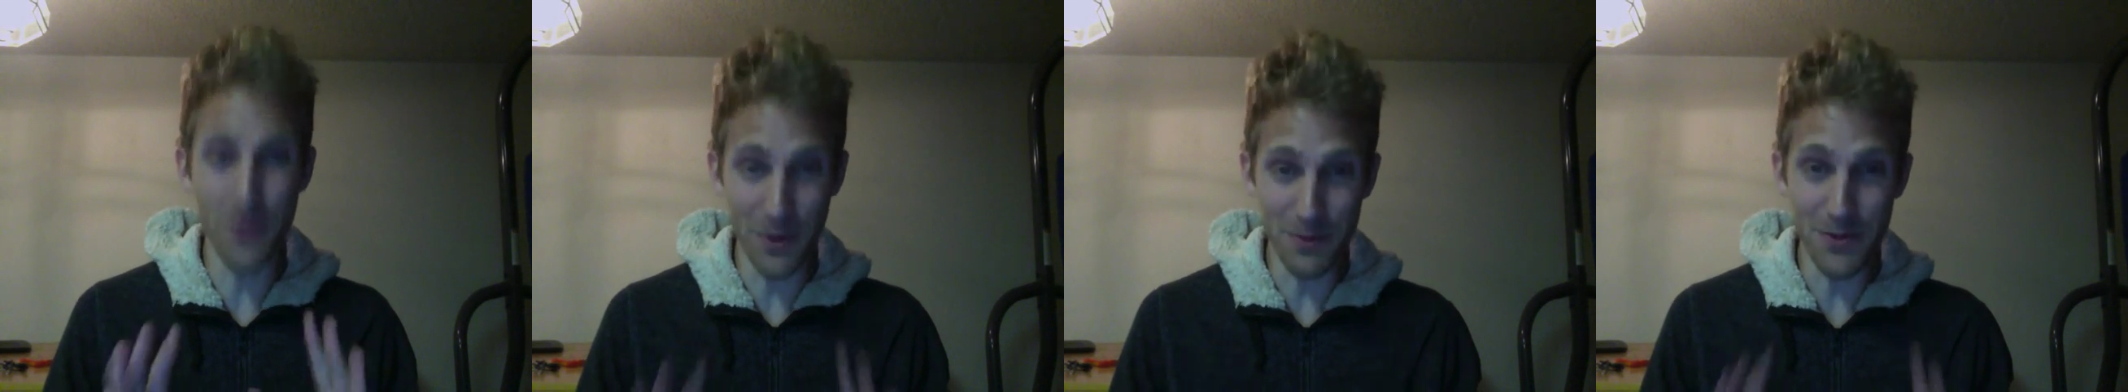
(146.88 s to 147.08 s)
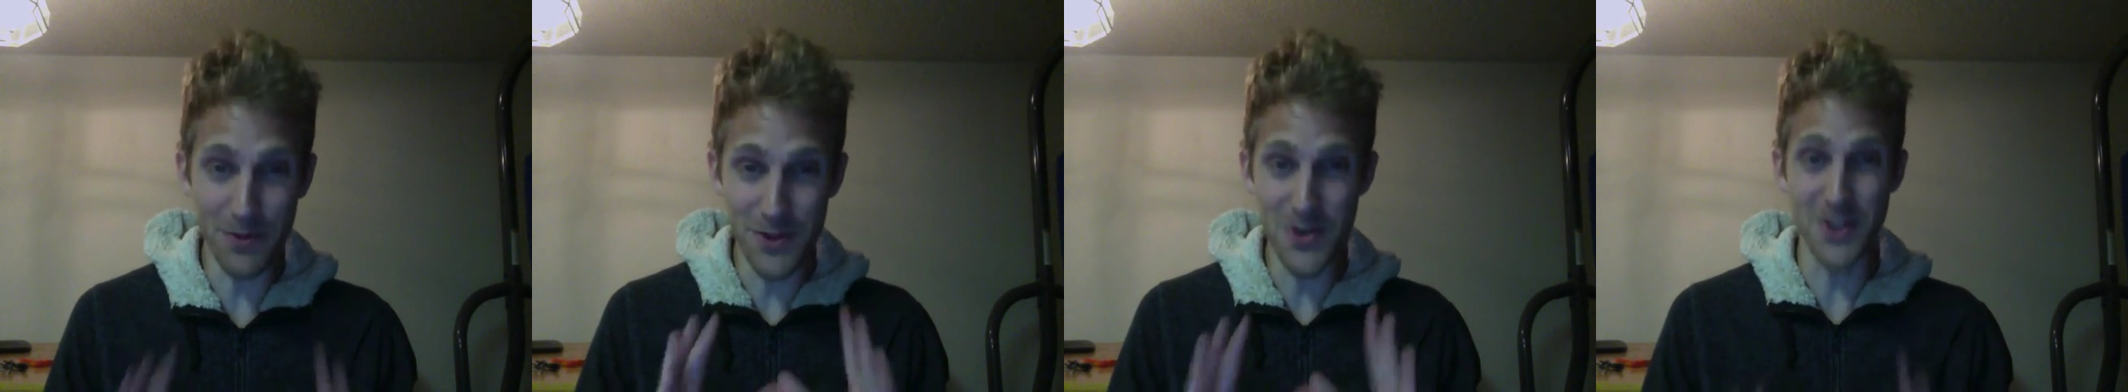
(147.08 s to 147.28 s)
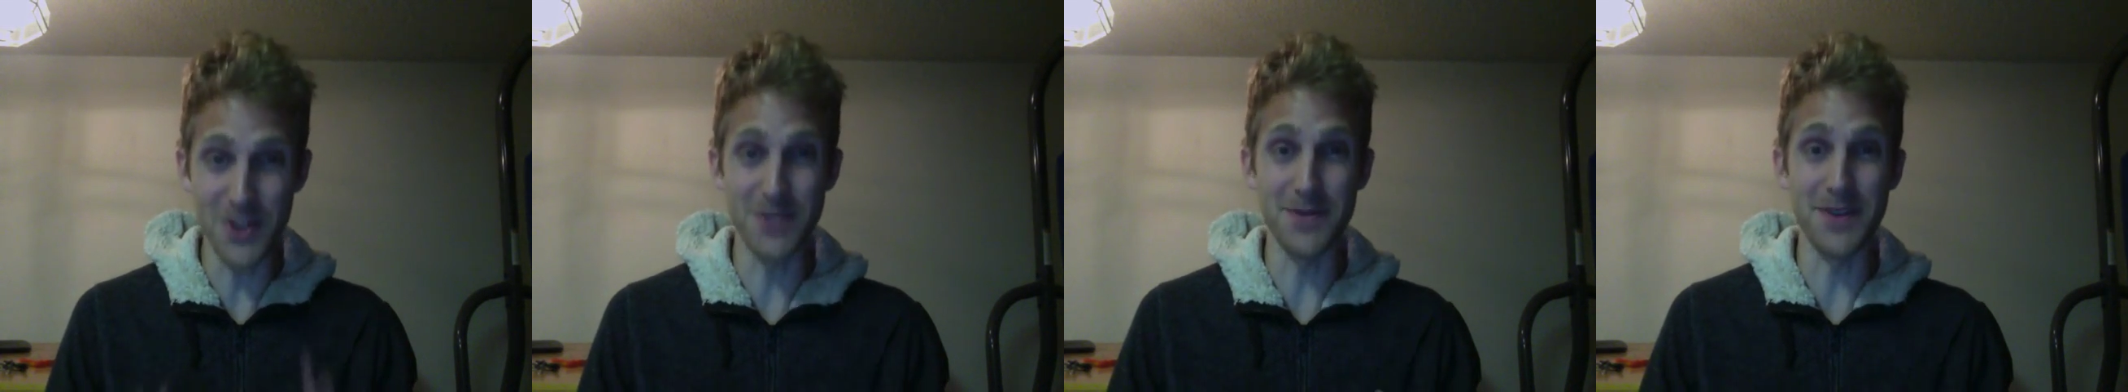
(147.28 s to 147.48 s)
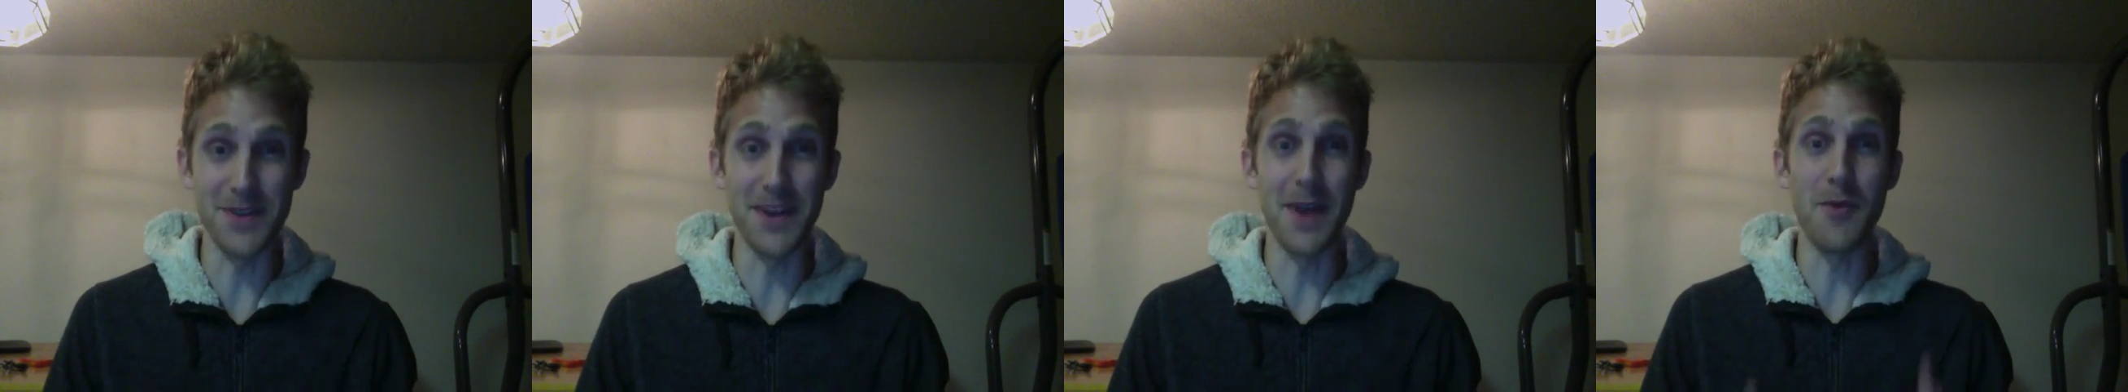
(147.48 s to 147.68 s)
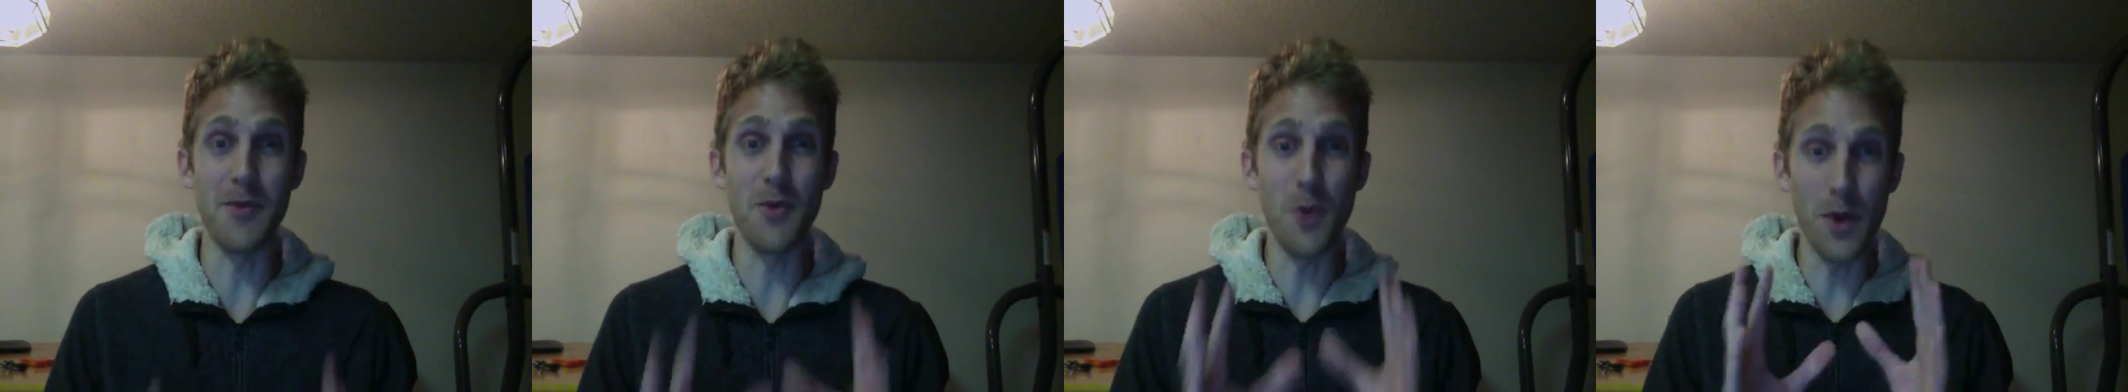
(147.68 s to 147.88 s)
Trust me,
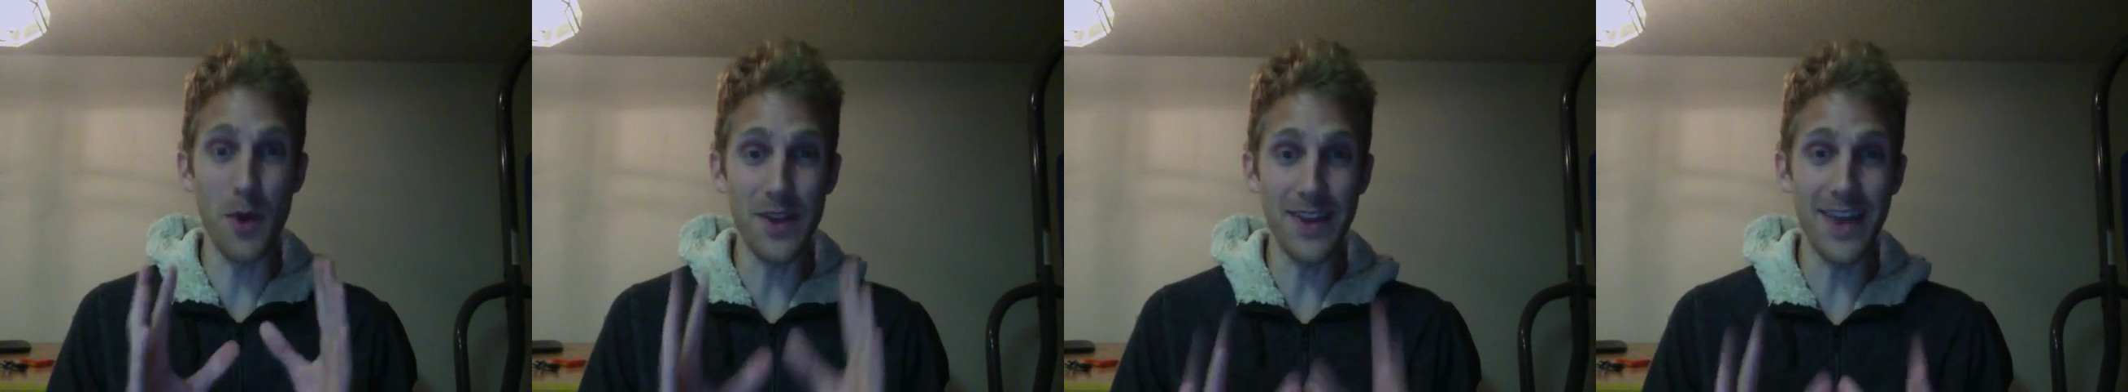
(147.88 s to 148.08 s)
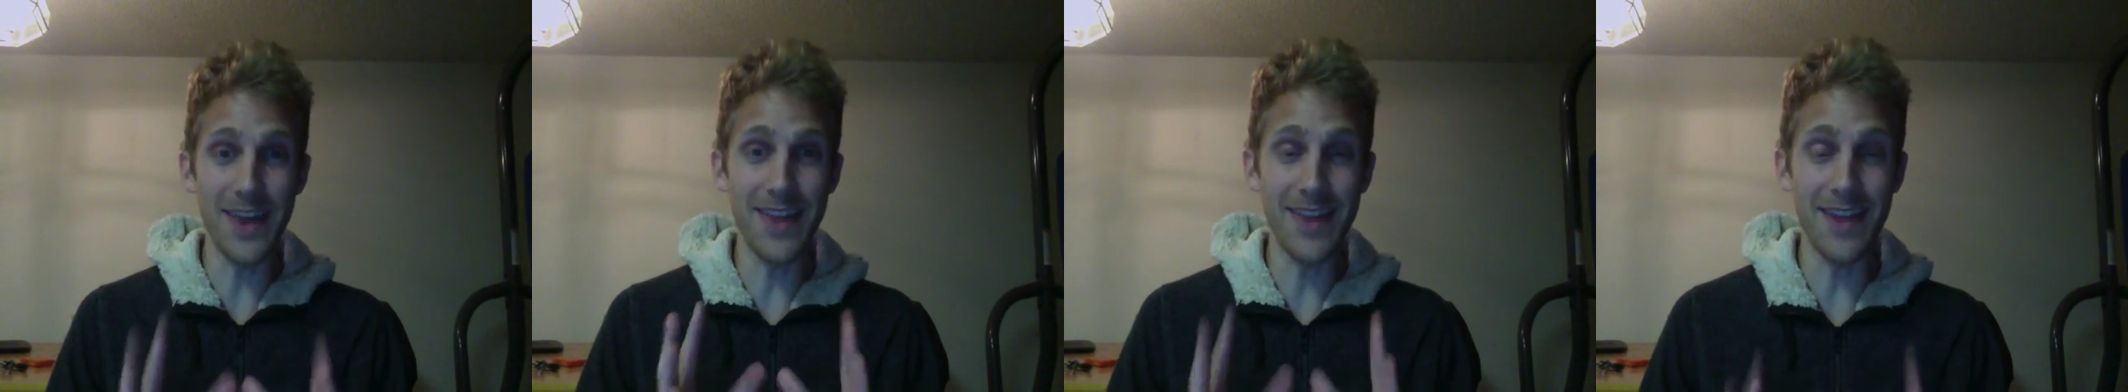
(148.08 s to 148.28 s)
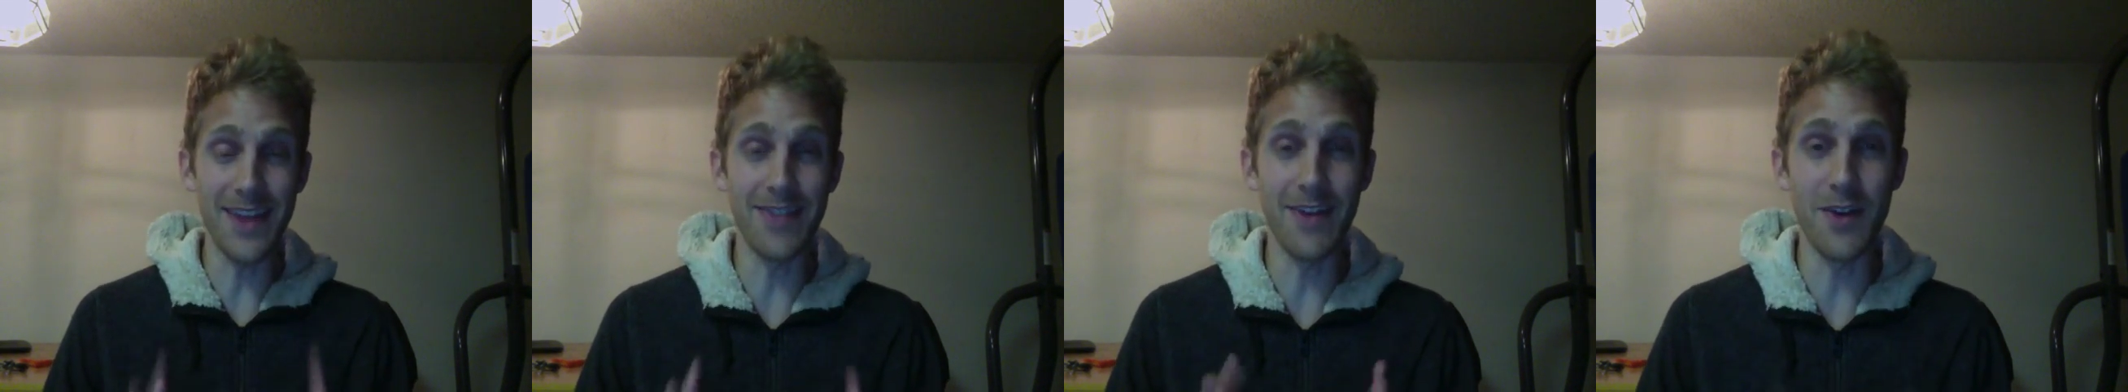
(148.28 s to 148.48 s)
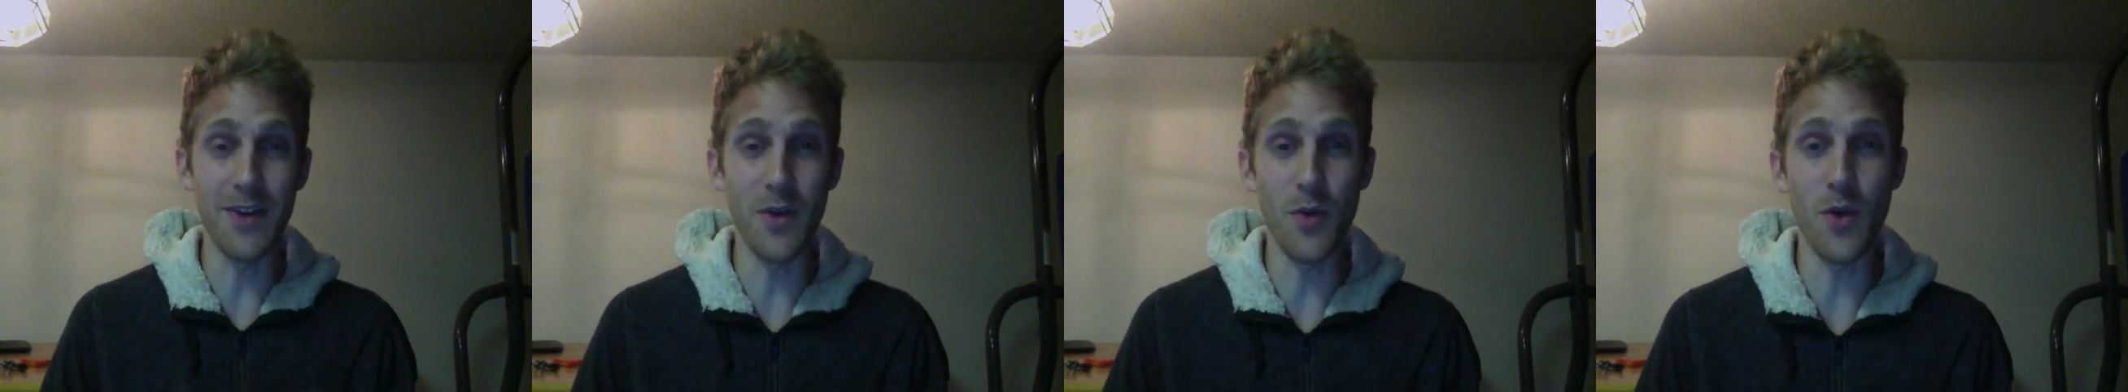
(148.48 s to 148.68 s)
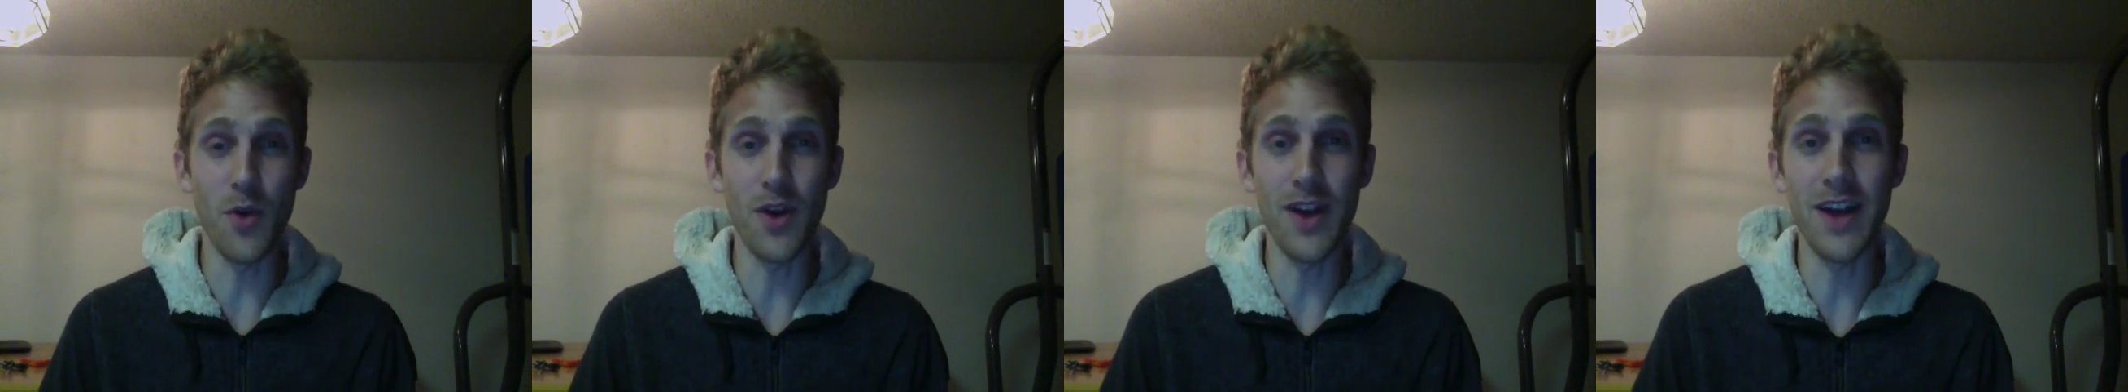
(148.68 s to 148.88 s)
I'm going to get that done
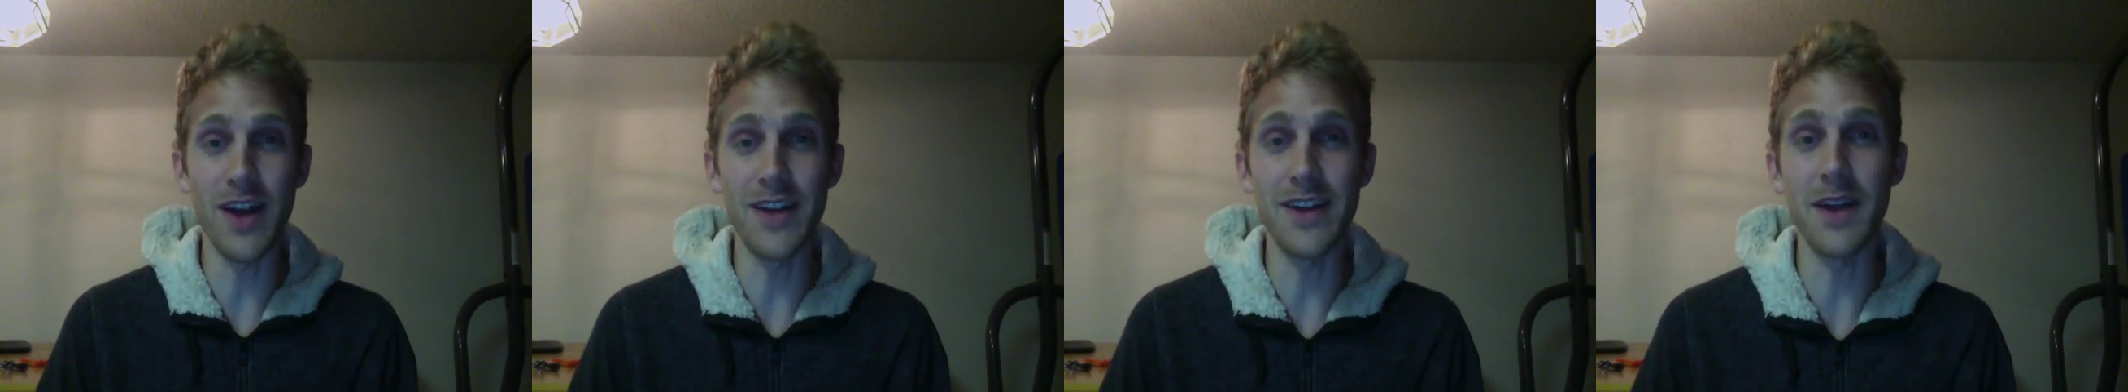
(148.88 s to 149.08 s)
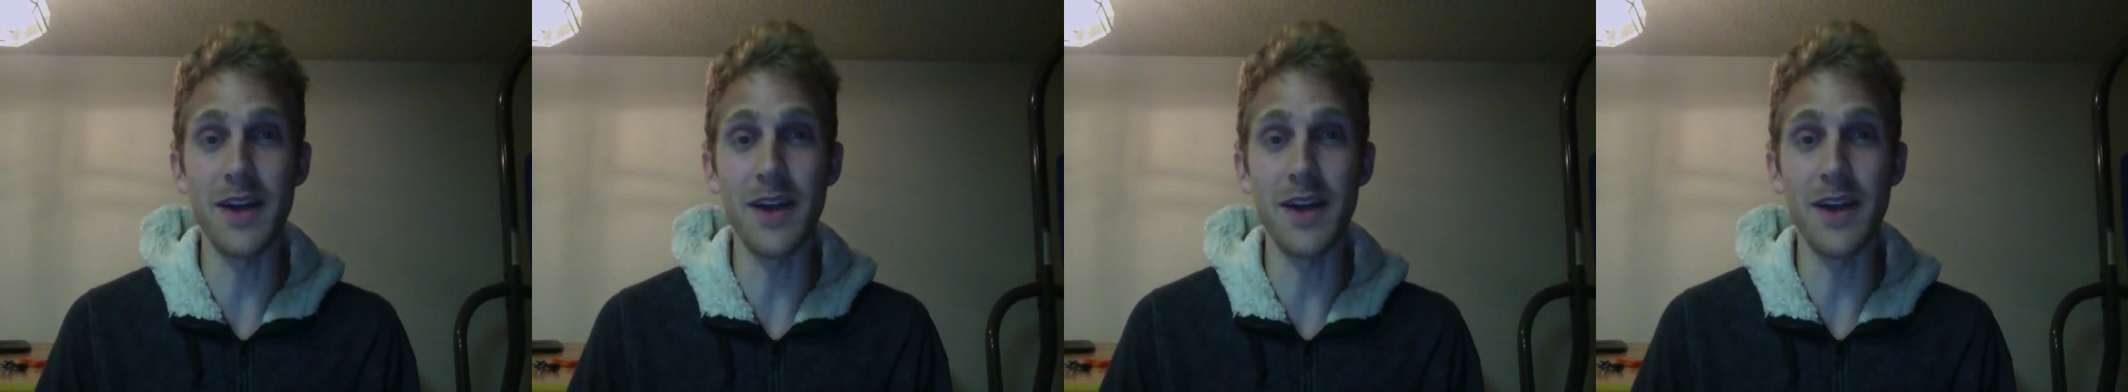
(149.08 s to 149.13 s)
and work on it.